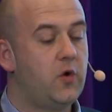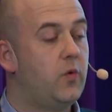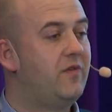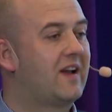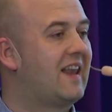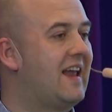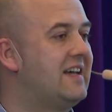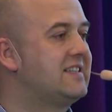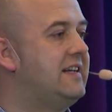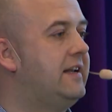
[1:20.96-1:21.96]
We have a
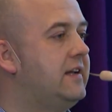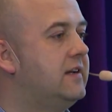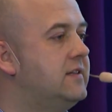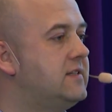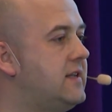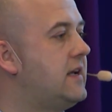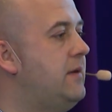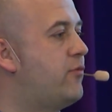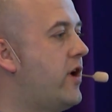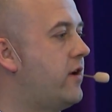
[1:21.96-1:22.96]
class-leading sticky
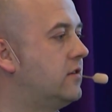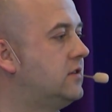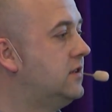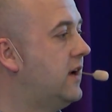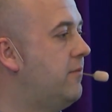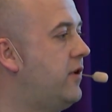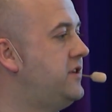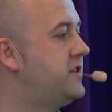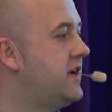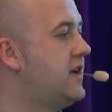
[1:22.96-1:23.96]
product. And by
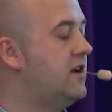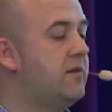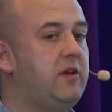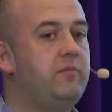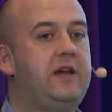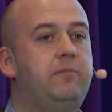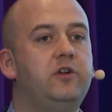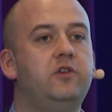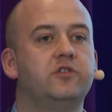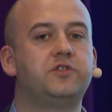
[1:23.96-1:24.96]
sticky, I mean people
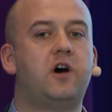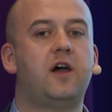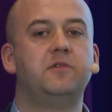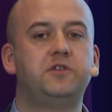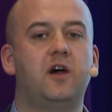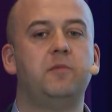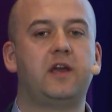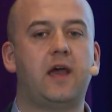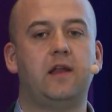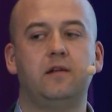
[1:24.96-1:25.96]
use it time and time
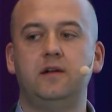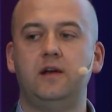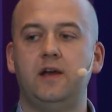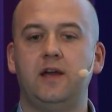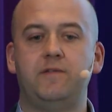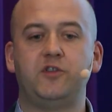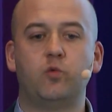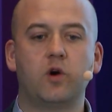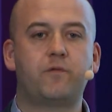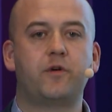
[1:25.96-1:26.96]
again. If it's
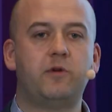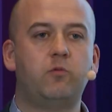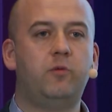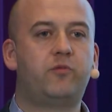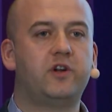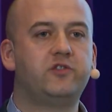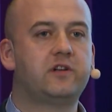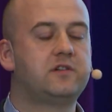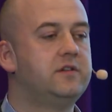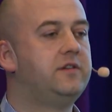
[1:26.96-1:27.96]
worked for them on one
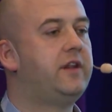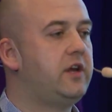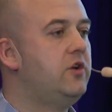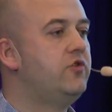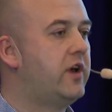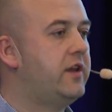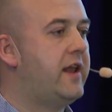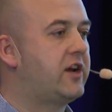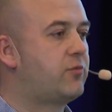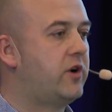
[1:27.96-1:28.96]
project, they use it on the
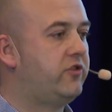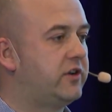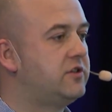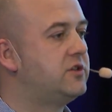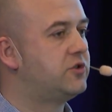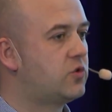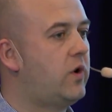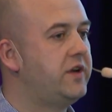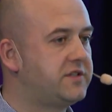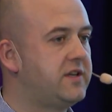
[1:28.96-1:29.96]
next project. So it's
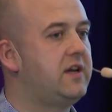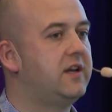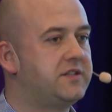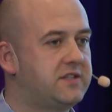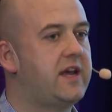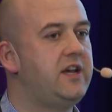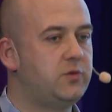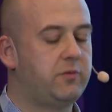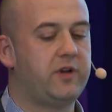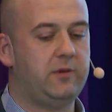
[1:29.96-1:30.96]
quite sticky and it stays
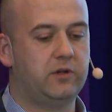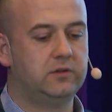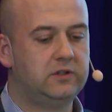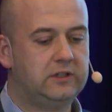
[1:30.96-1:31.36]
with people.